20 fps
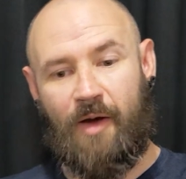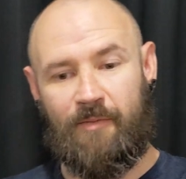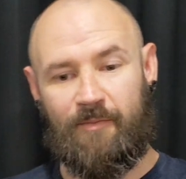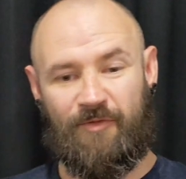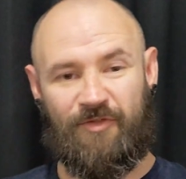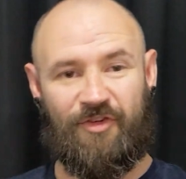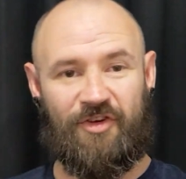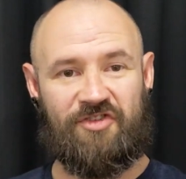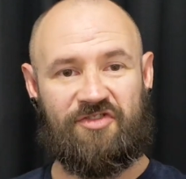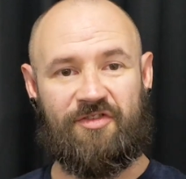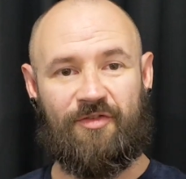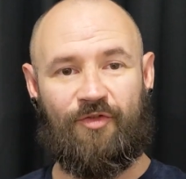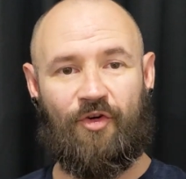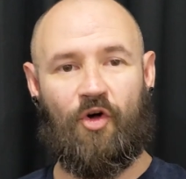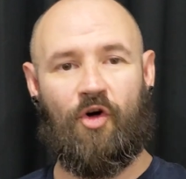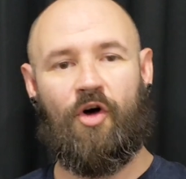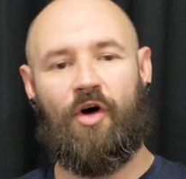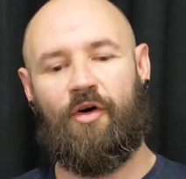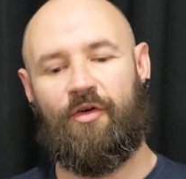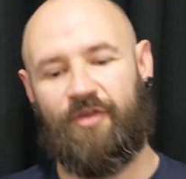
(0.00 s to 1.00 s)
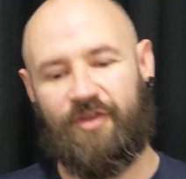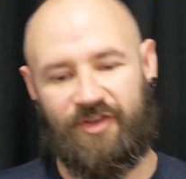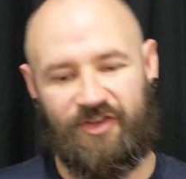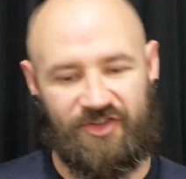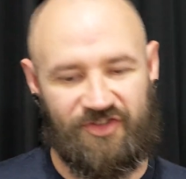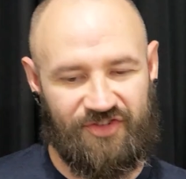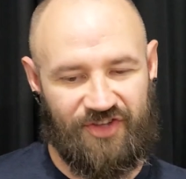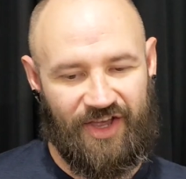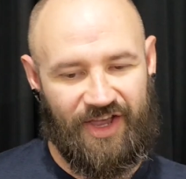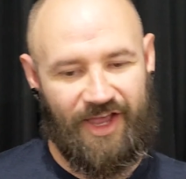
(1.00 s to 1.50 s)
First of all, I want
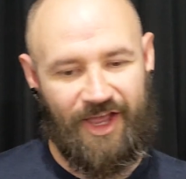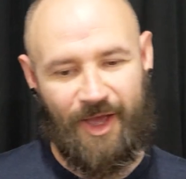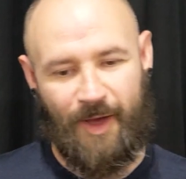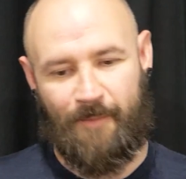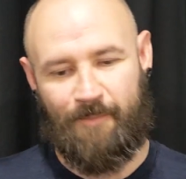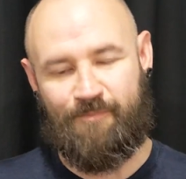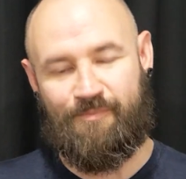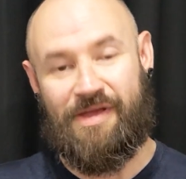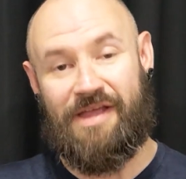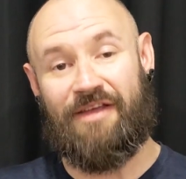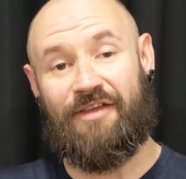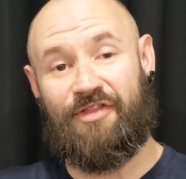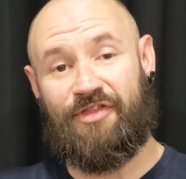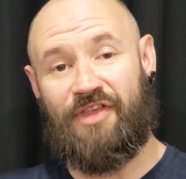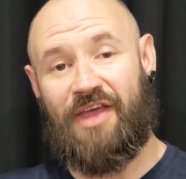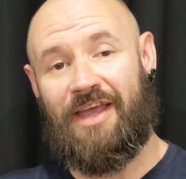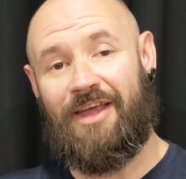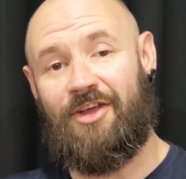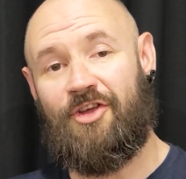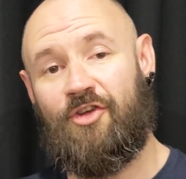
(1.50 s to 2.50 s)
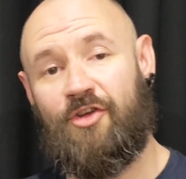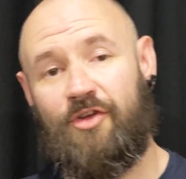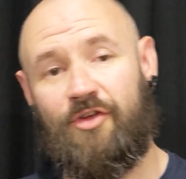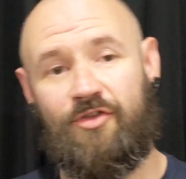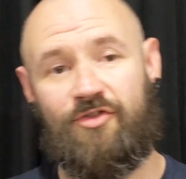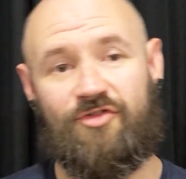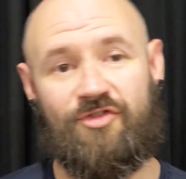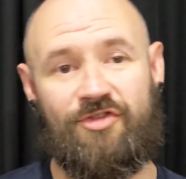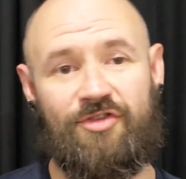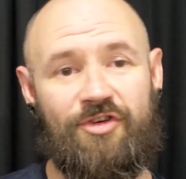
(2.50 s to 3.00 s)
to say a big thank
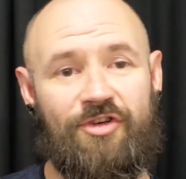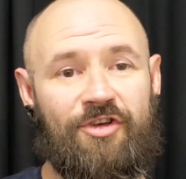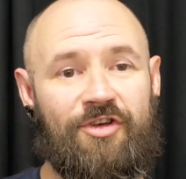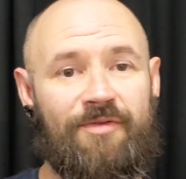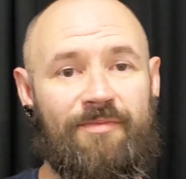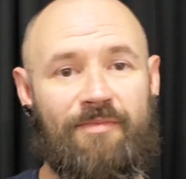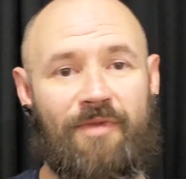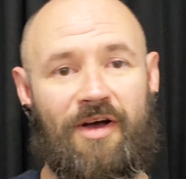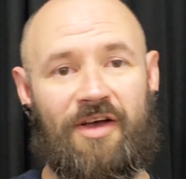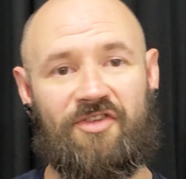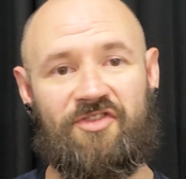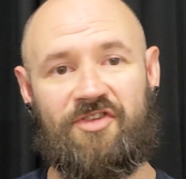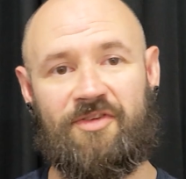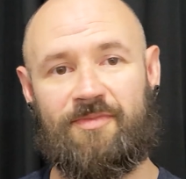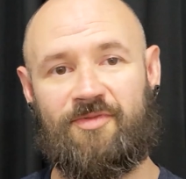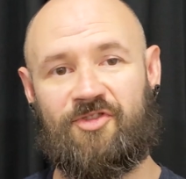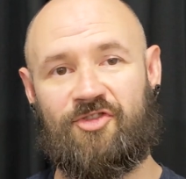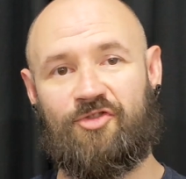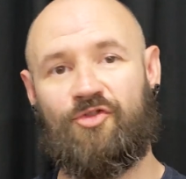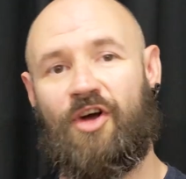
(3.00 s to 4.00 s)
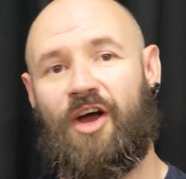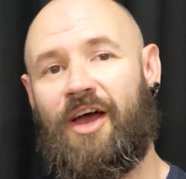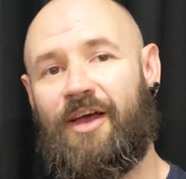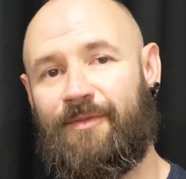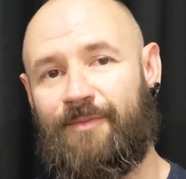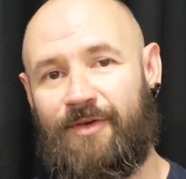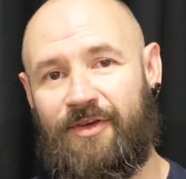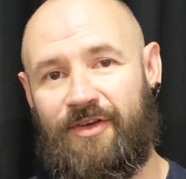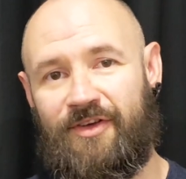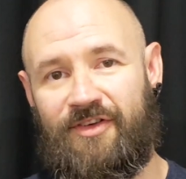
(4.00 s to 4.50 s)
you to my
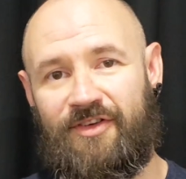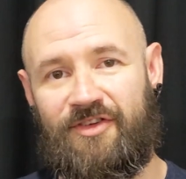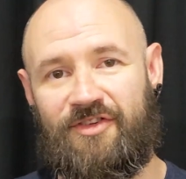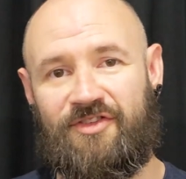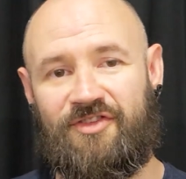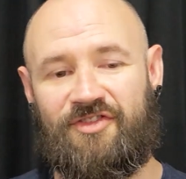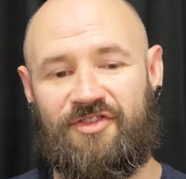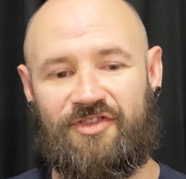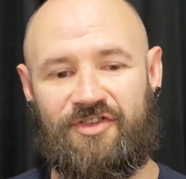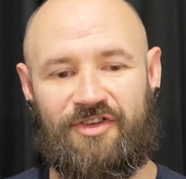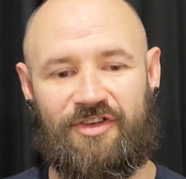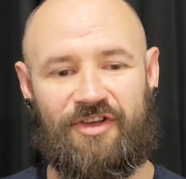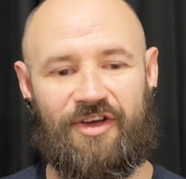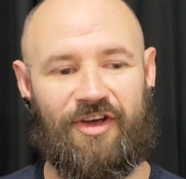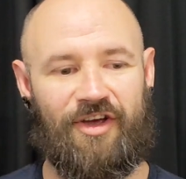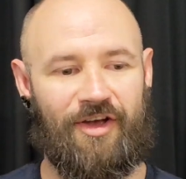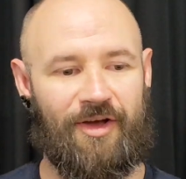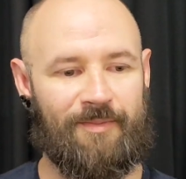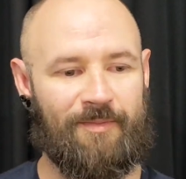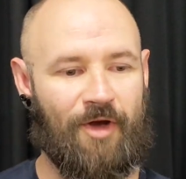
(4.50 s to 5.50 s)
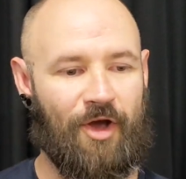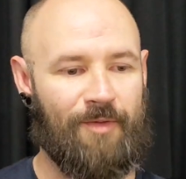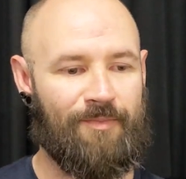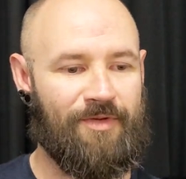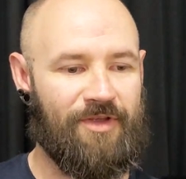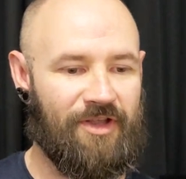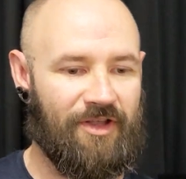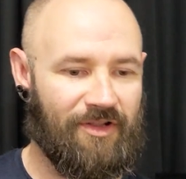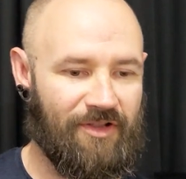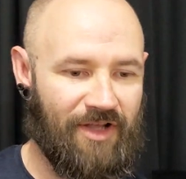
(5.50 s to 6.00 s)
subscribers. You know, I'm
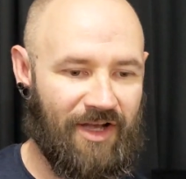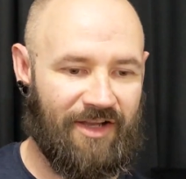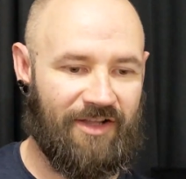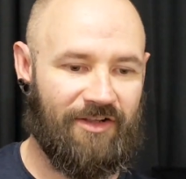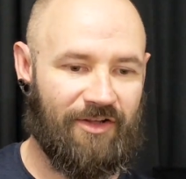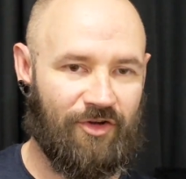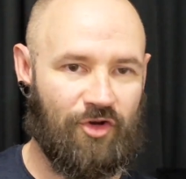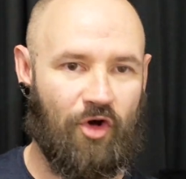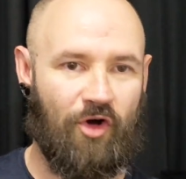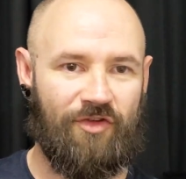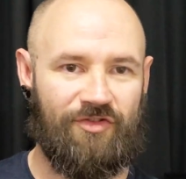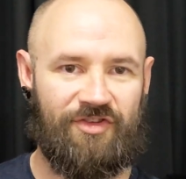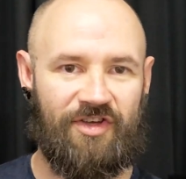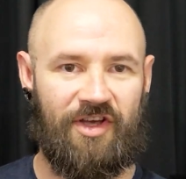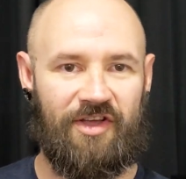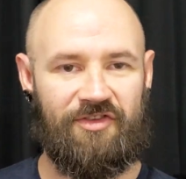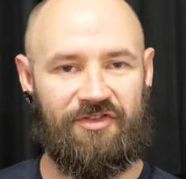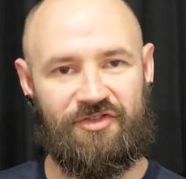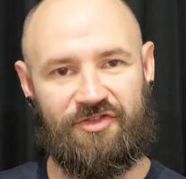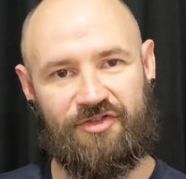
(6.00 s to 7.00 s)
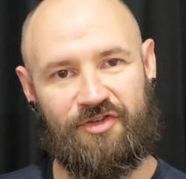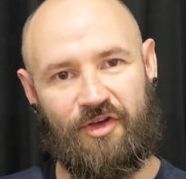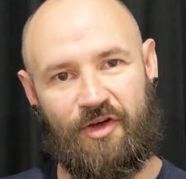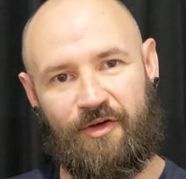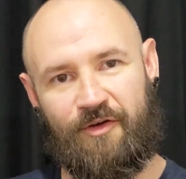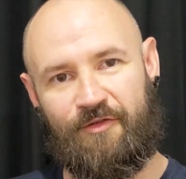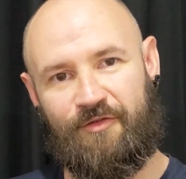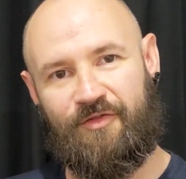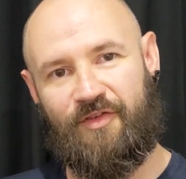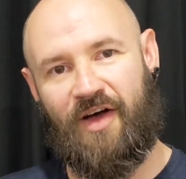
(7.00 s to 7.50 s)
hoping you're liking the content
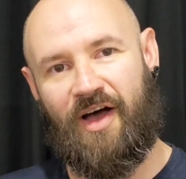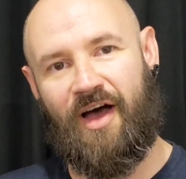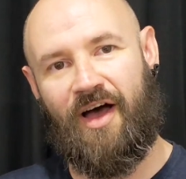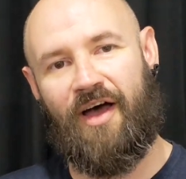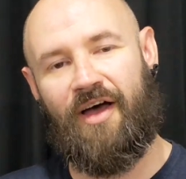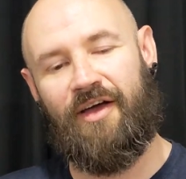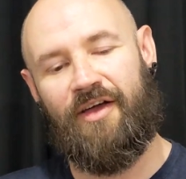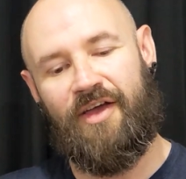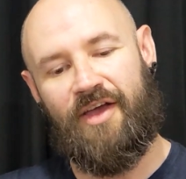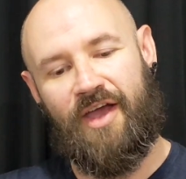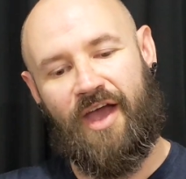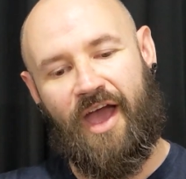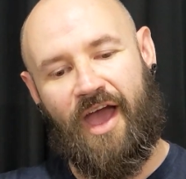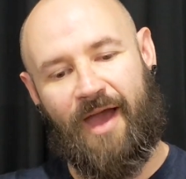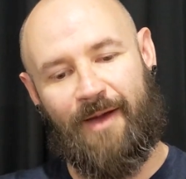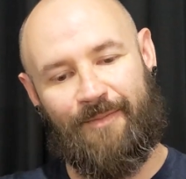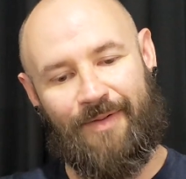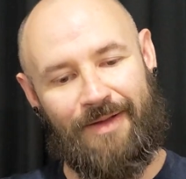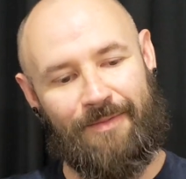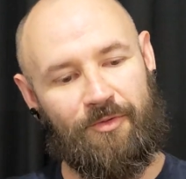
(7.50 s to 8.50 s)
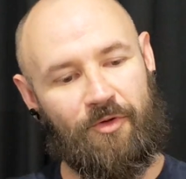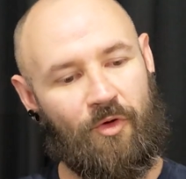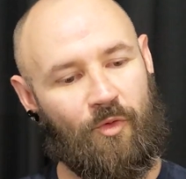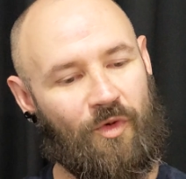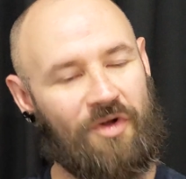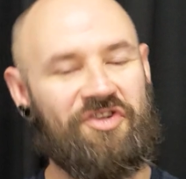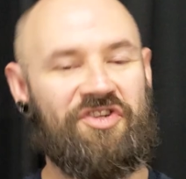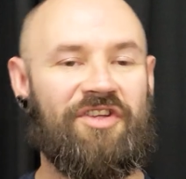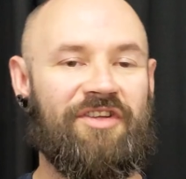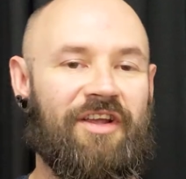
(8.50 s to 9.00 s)
so far. And people who are
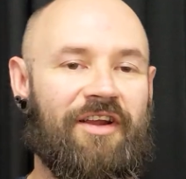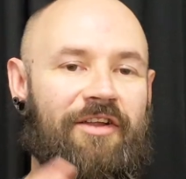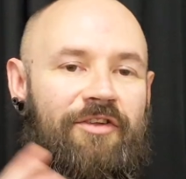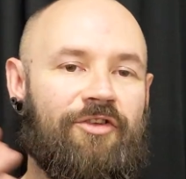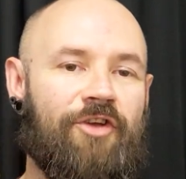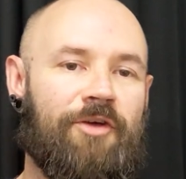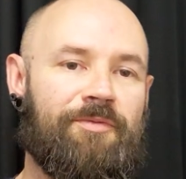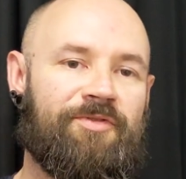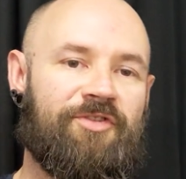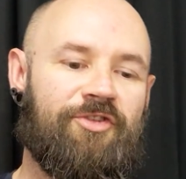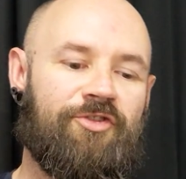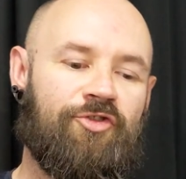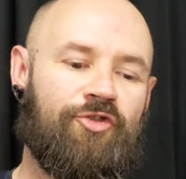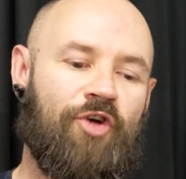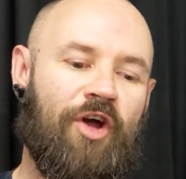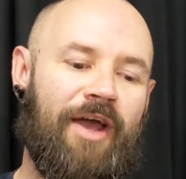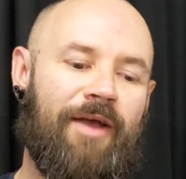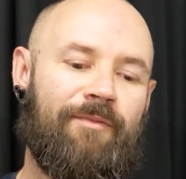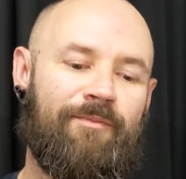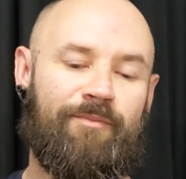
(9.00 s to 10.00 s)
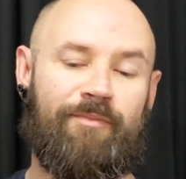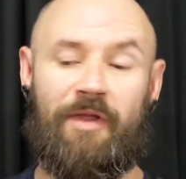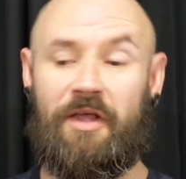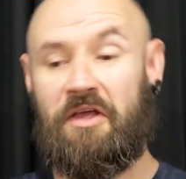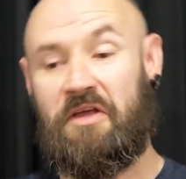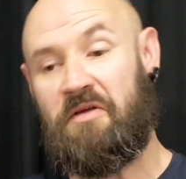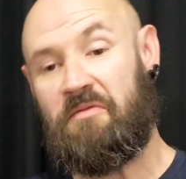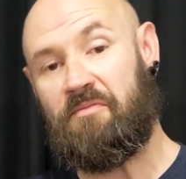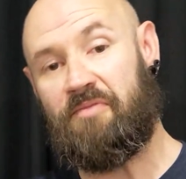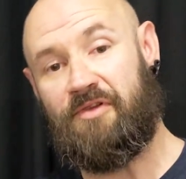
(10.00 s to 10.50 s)
watching that are not subscribed,
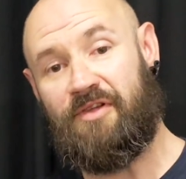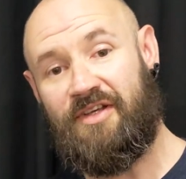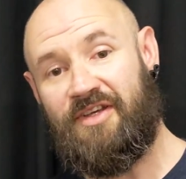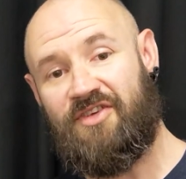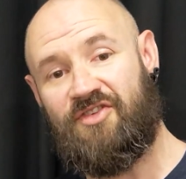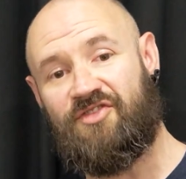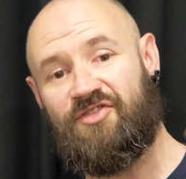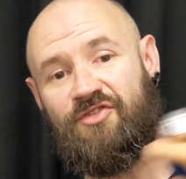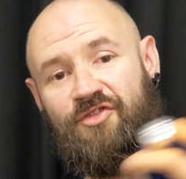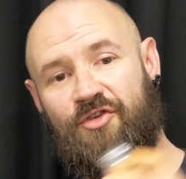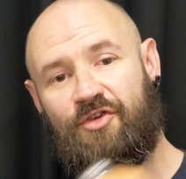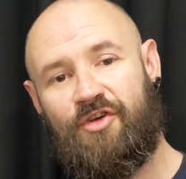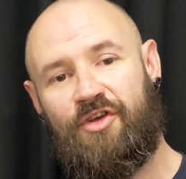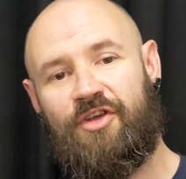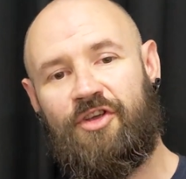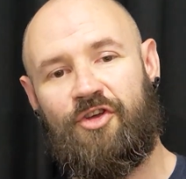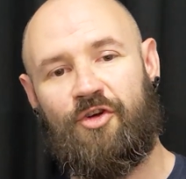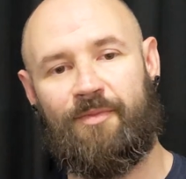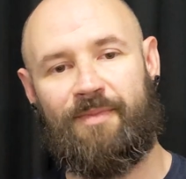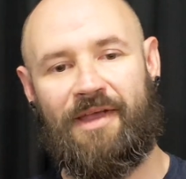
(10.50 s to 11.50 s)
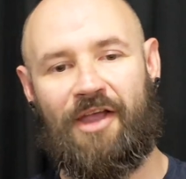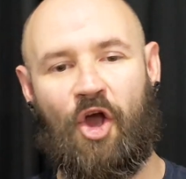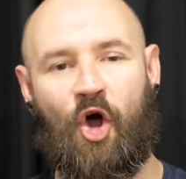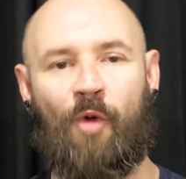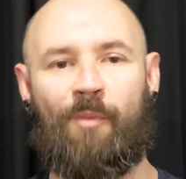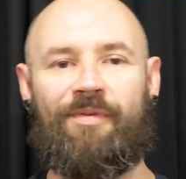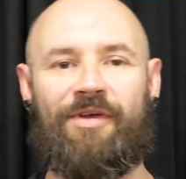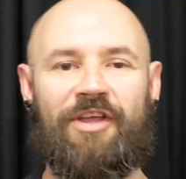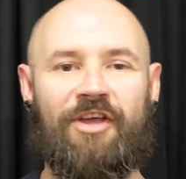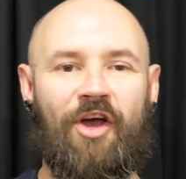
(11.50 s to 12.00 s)
please do. You'll be
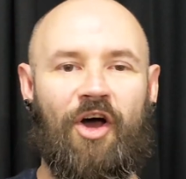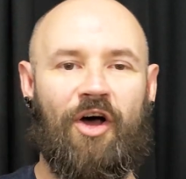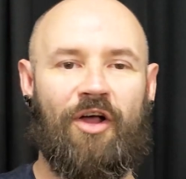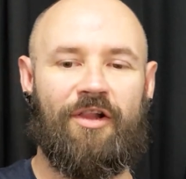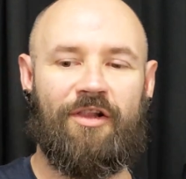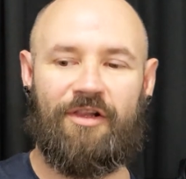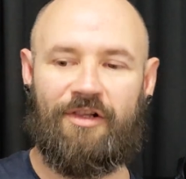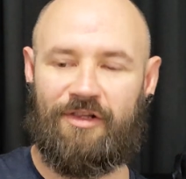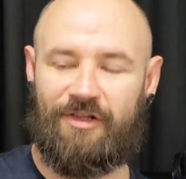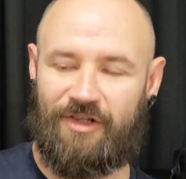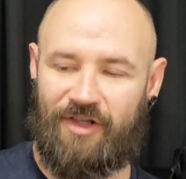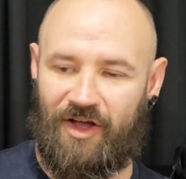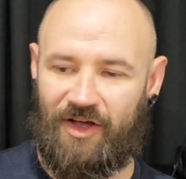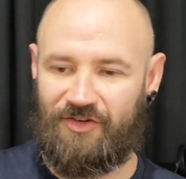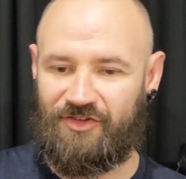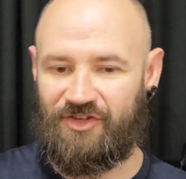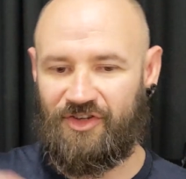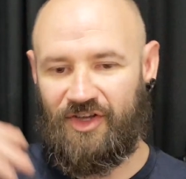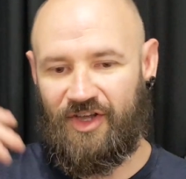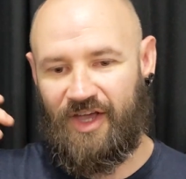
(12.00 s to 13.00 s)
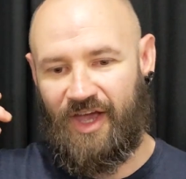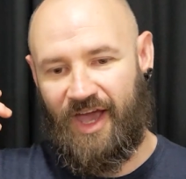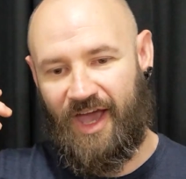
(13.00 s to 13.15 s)
helping a lot.